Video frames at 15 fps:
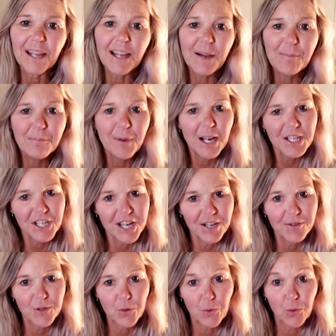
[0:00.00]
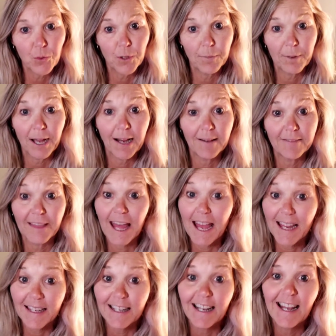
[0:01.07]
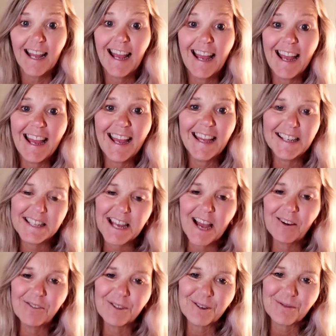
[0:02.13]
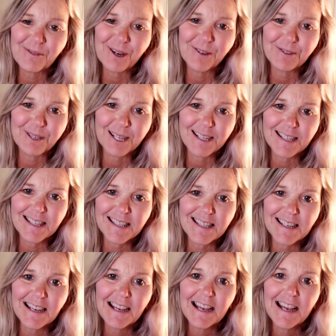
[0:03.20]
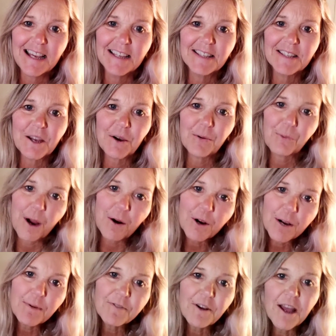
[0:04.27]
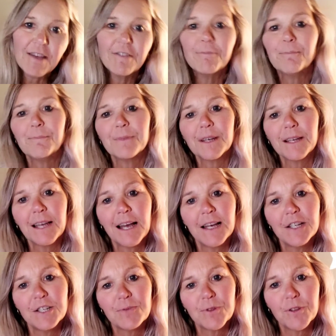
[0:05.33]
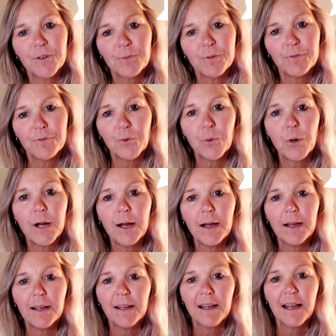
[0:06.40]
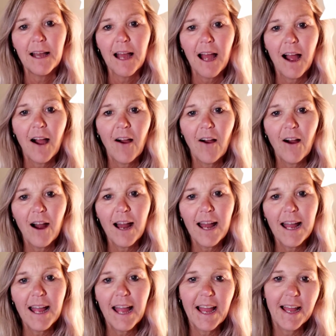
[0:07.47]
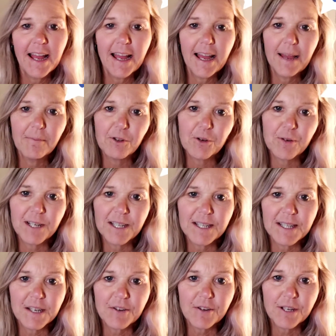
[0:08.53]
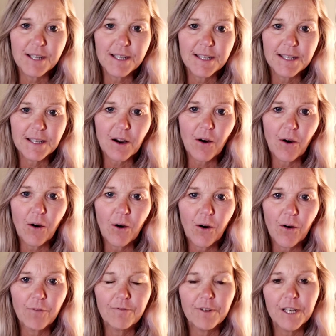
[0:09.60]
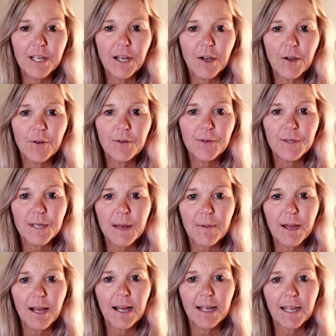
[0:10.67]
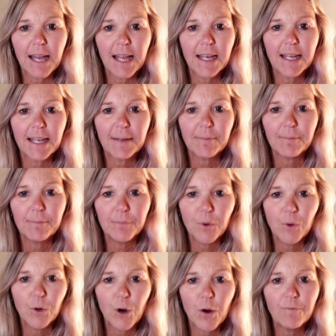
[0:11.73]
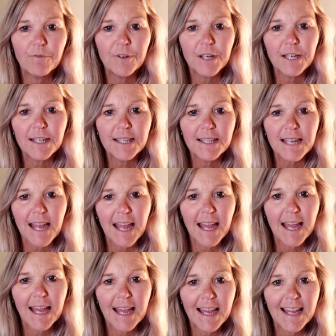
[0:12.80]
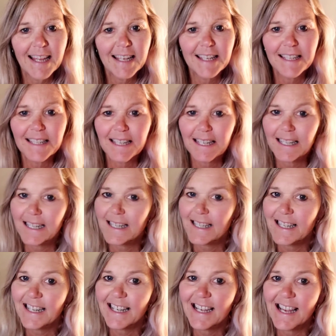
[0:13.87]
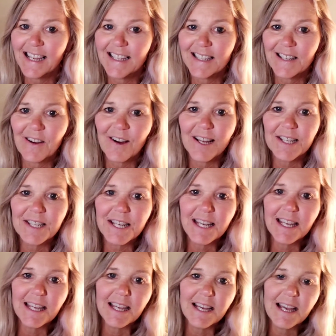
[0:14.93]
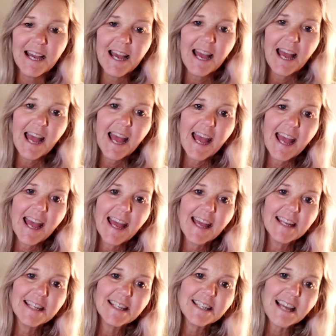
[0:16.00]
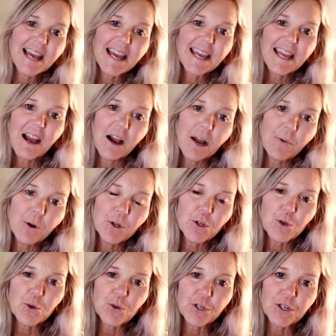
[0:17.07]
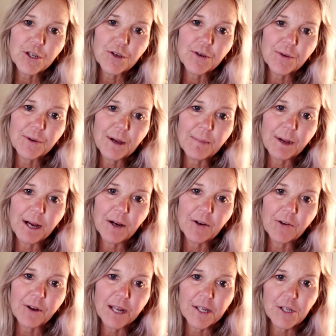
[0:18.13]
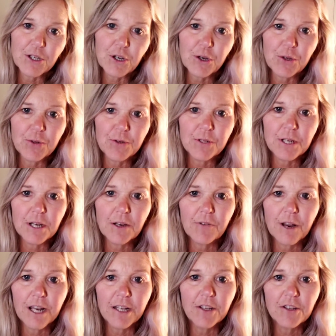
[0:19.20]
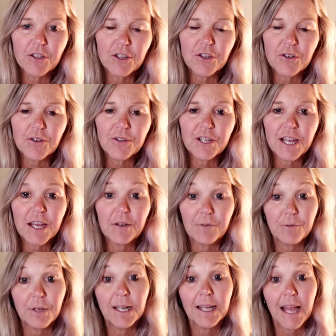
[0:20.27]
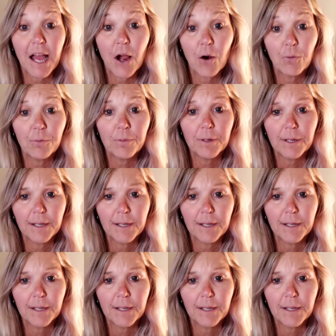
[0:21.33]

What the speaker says: My channel's all about that and health and wellness. So welcome if I haven't engaged with you before. I am doing a series of videos about gaining more confidence and lessening anxiety. And today I want to talk to you about gratitude. And gratitude can really help